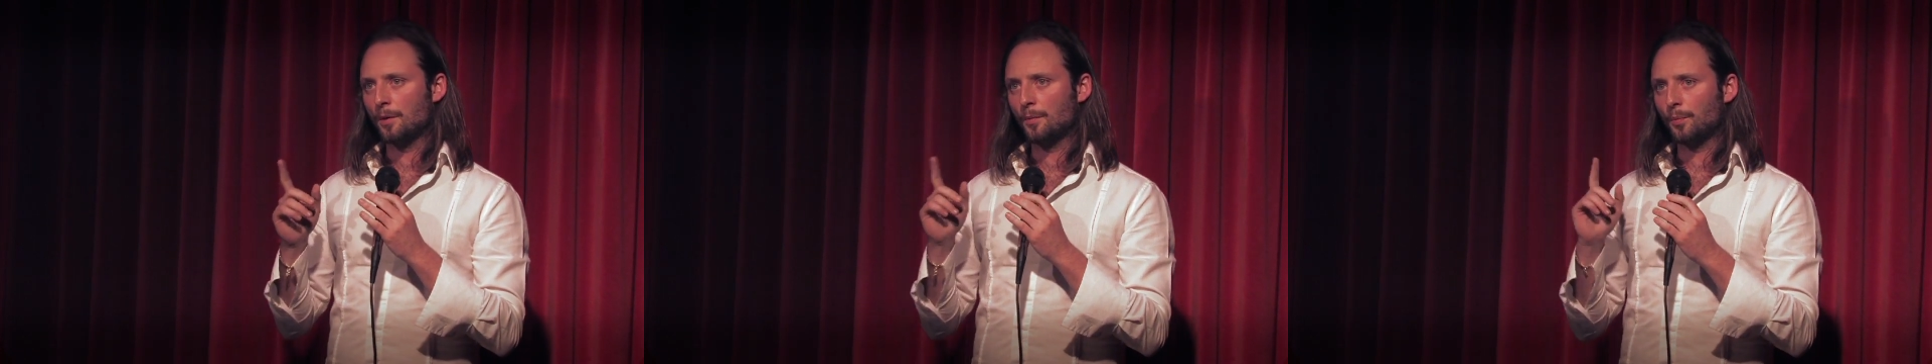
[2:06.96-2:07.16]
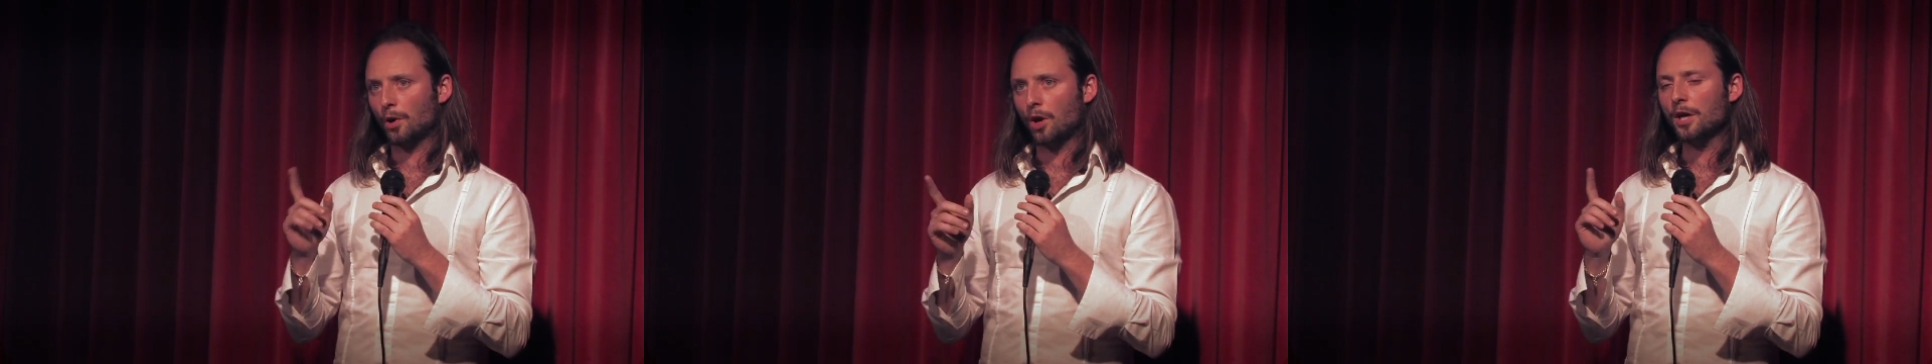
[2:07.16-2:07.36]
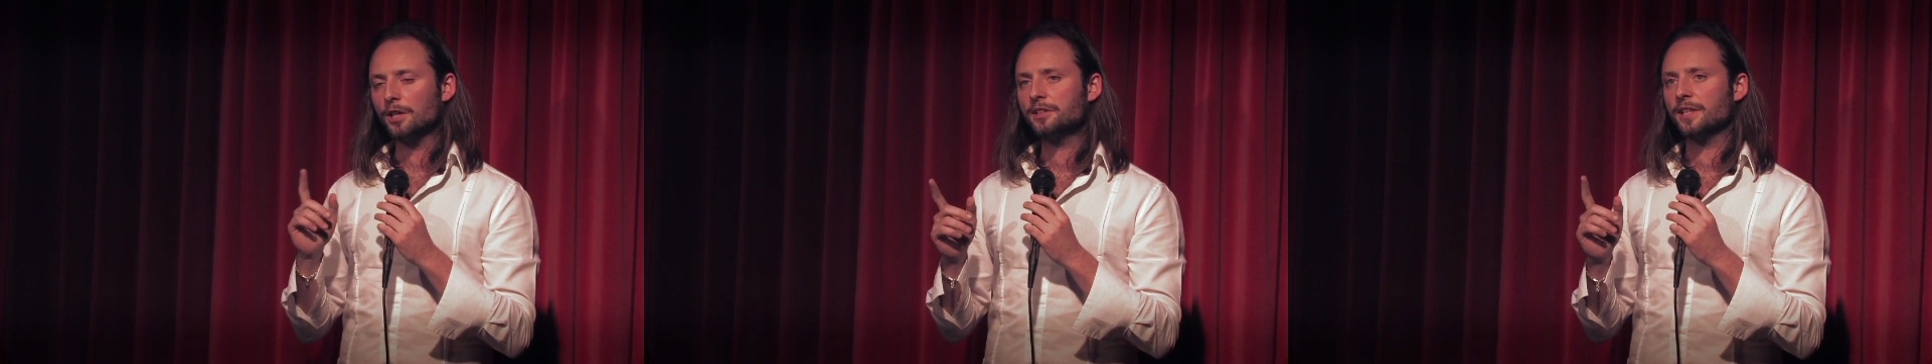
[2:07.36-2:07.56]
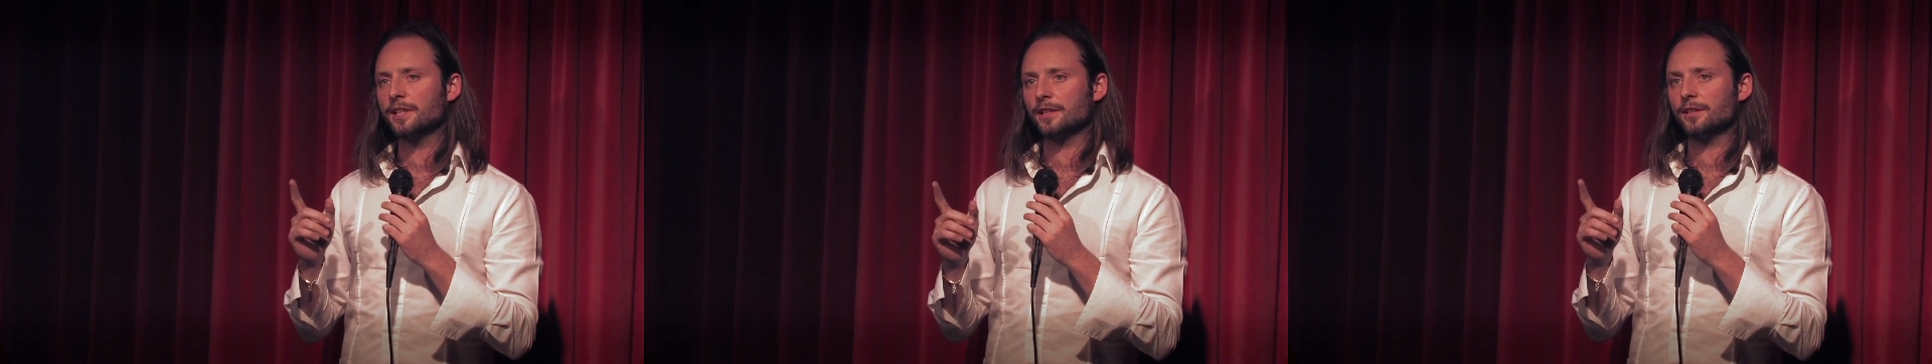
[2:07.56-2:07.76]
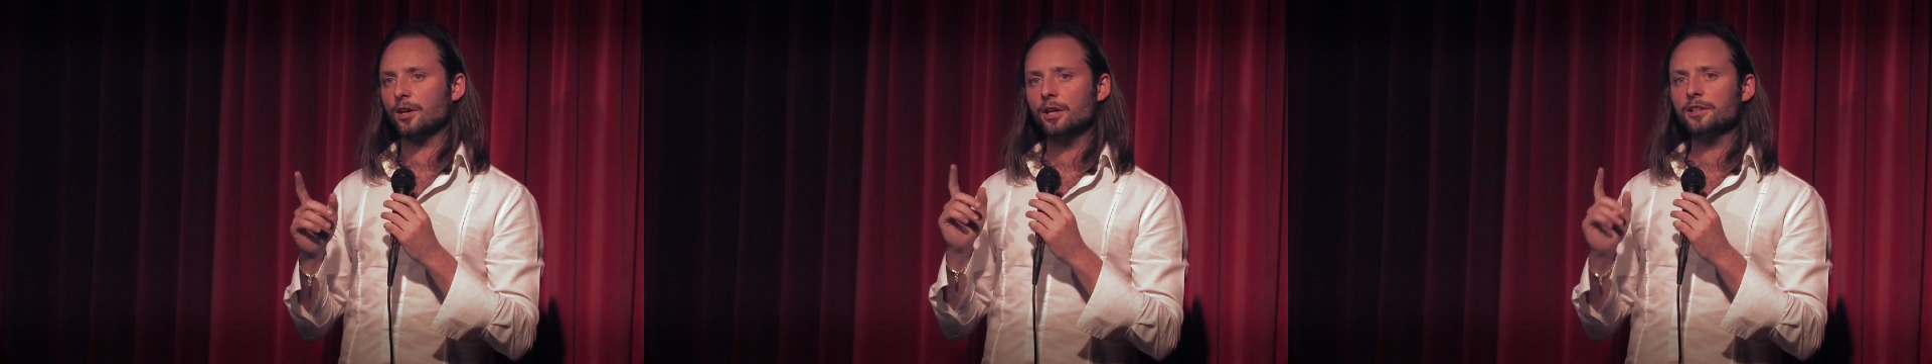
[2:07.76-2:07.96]
But I
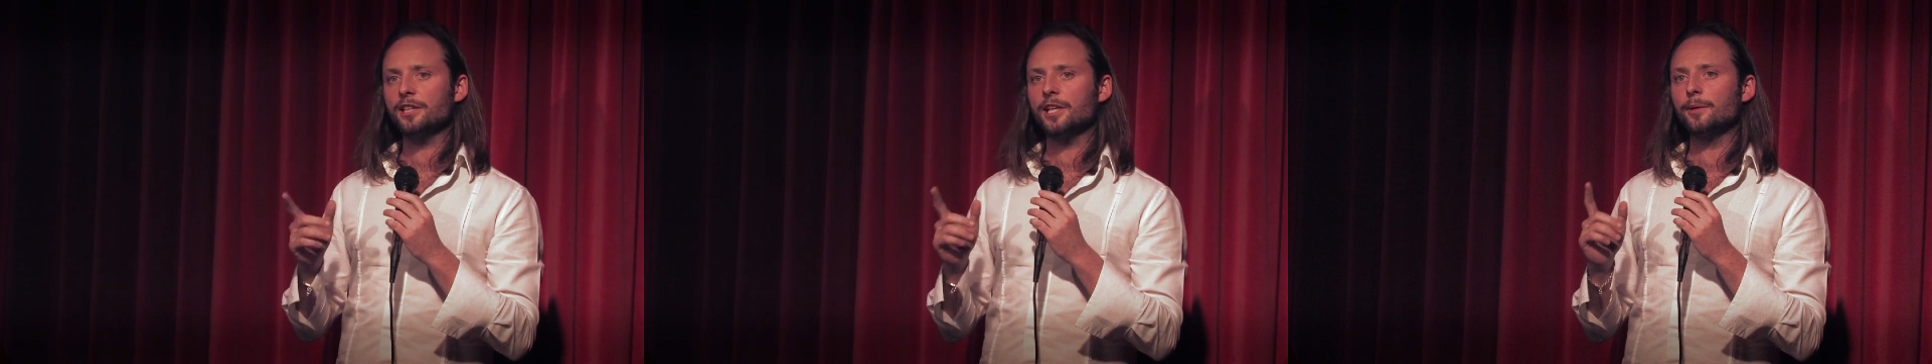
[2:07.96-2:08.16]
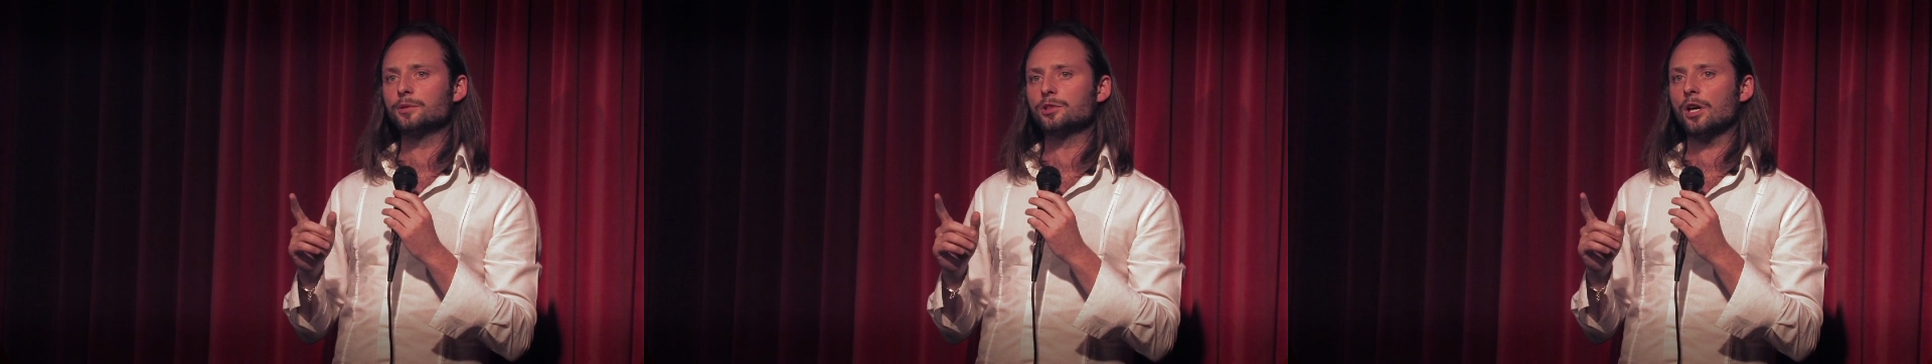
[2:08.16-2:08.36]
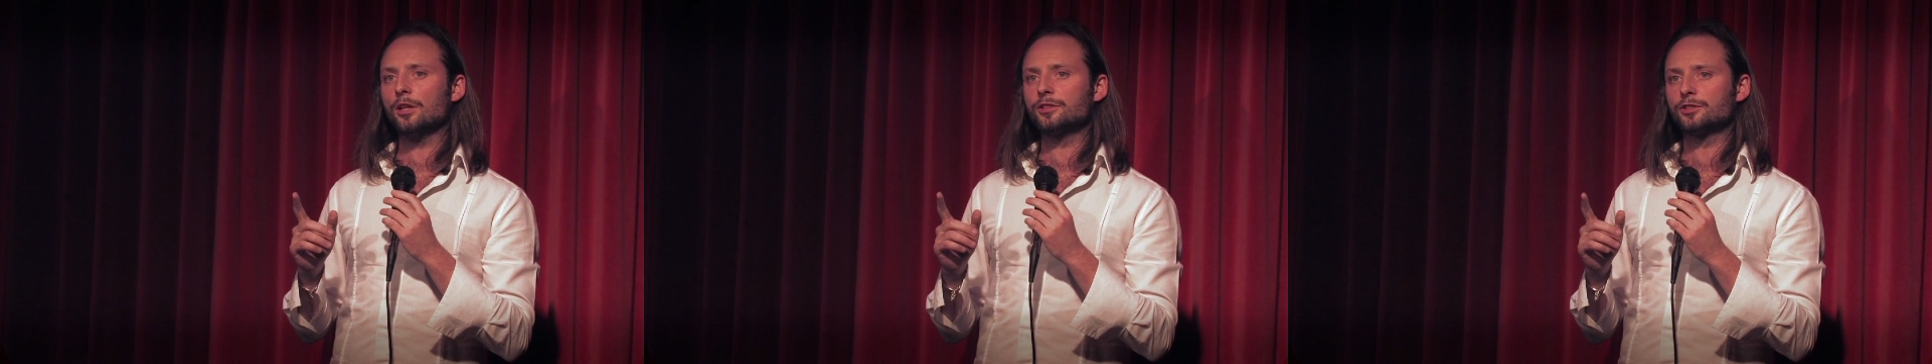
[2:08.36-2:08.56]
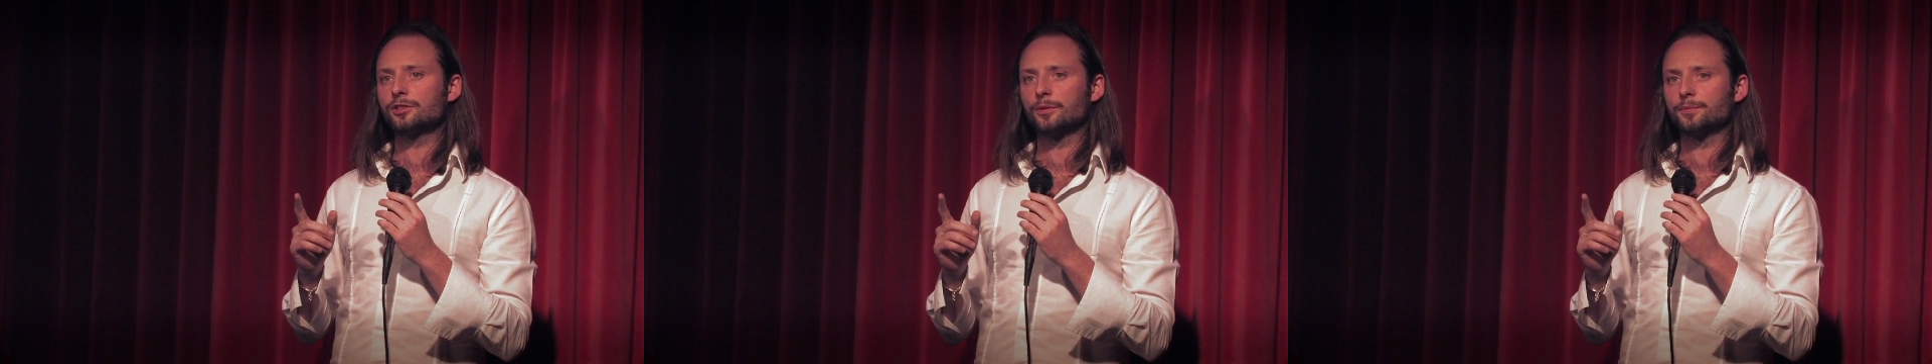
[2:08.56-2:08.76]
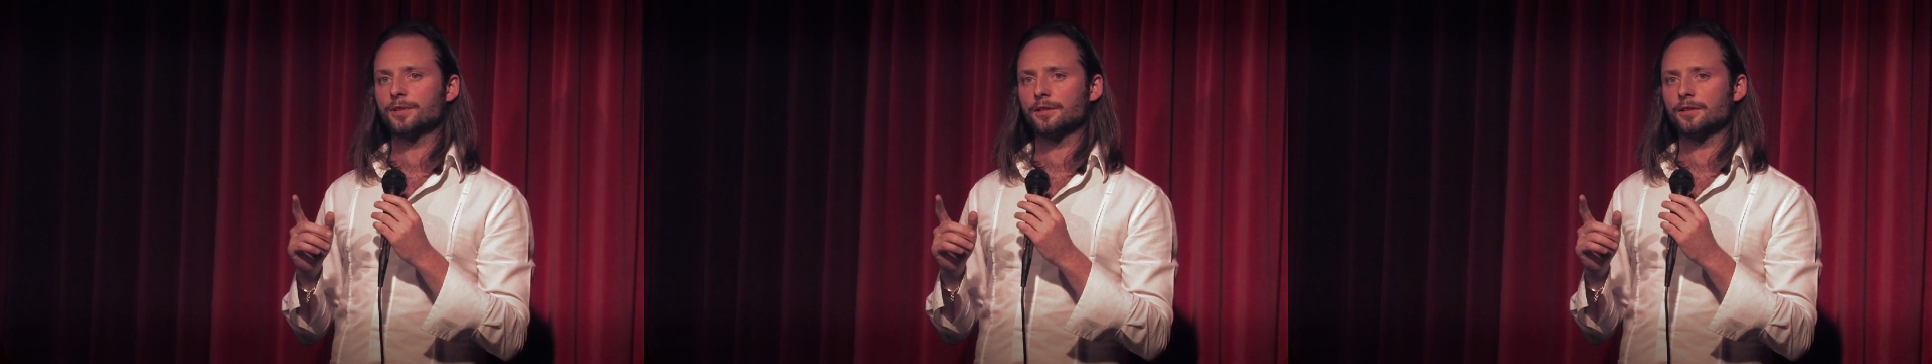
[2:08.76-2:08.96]
think he was onto
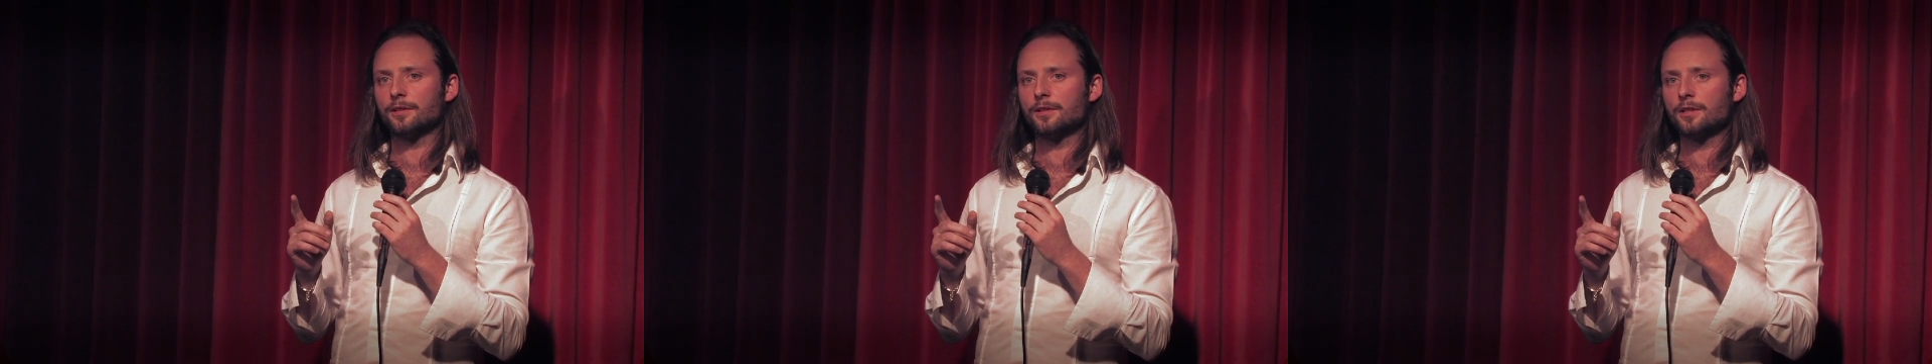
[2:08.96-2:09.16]
something.